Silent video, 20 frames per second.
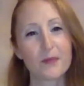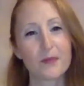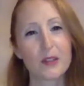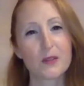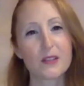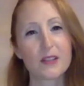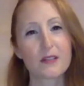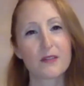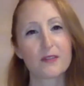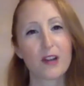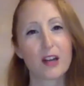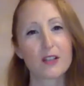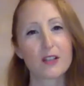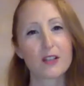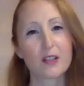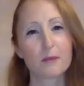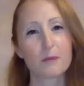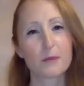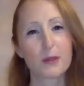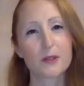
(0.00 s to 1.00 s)
who's a French
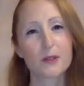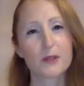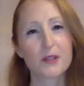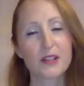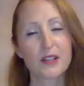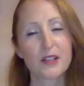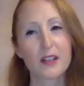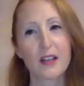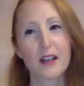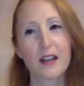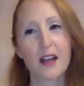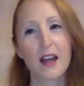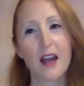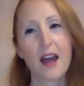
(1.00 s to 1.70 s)
composer.